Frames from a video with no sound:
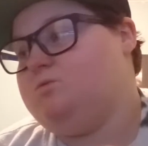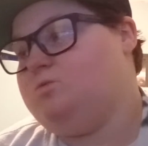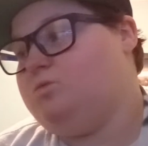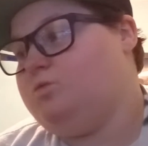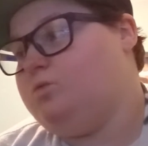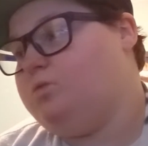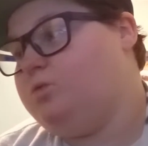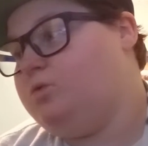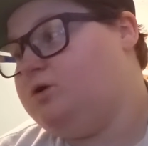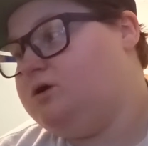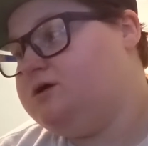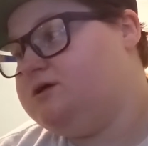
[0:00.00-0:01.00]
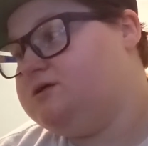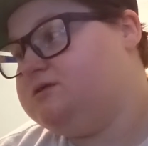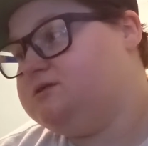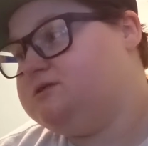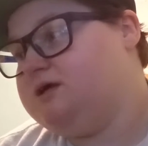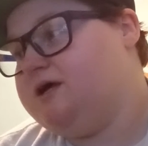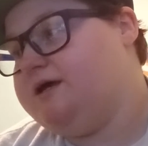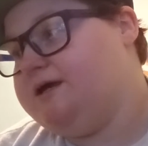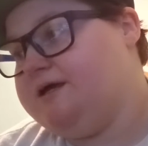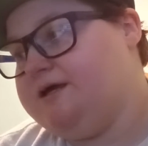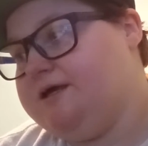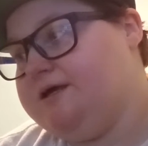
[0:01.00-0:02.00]
was
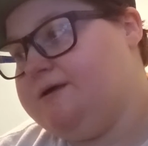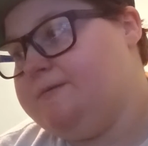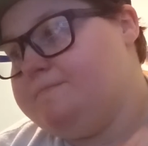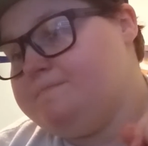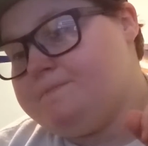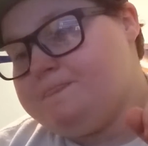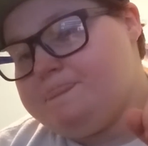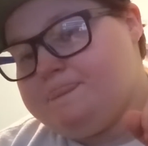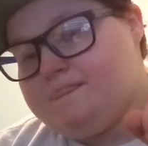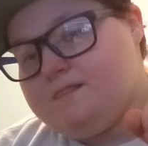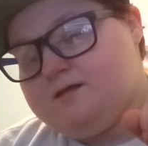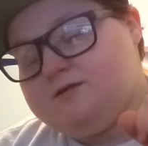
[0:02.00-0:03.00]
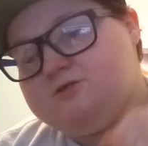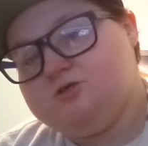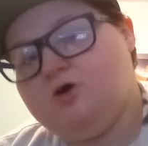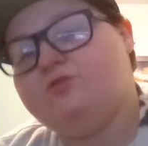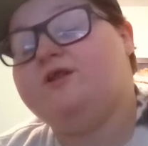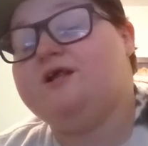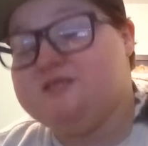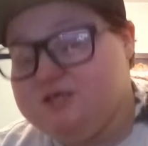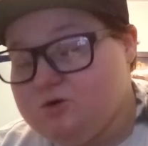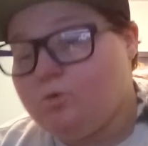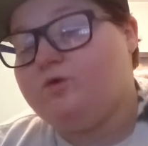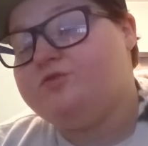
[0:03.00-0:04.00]
a song that I
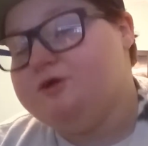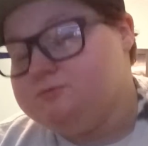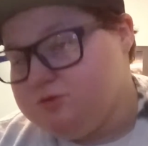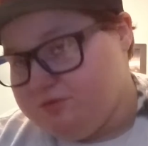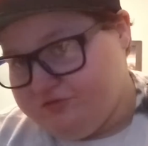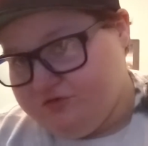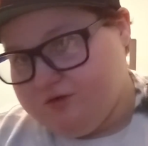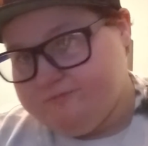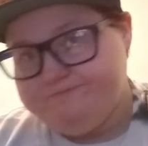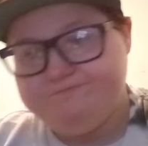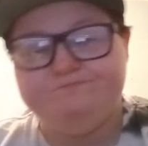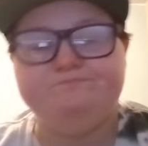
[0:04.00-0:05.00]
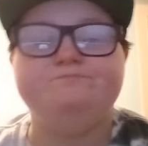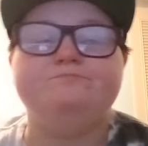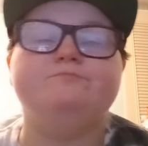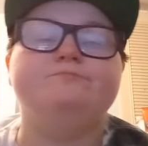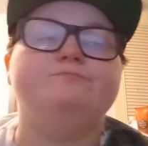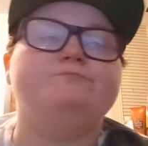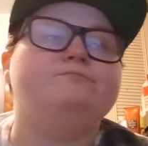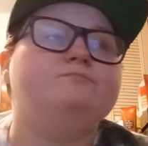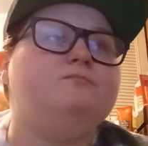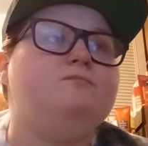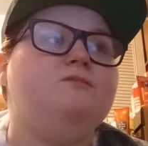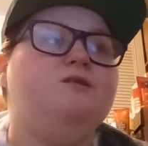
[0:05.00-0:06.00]
did want them to perform.
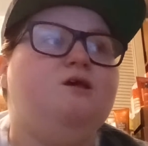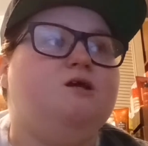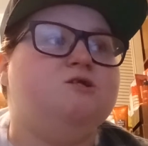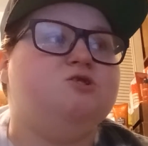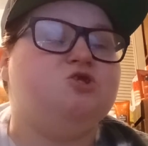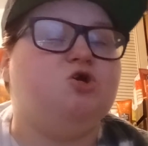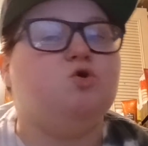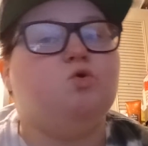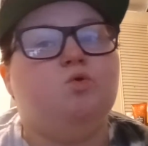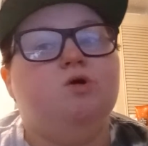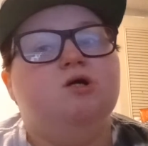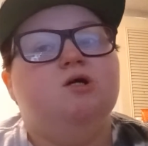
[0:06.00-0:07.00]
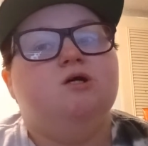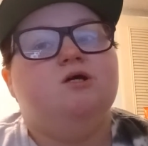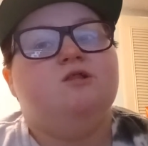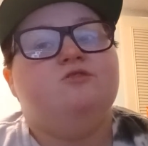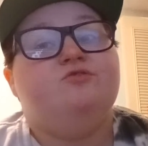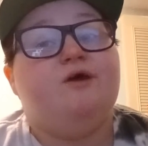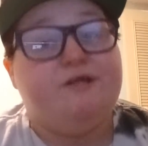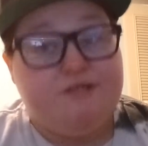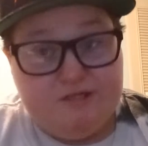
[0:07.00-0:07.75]
And so they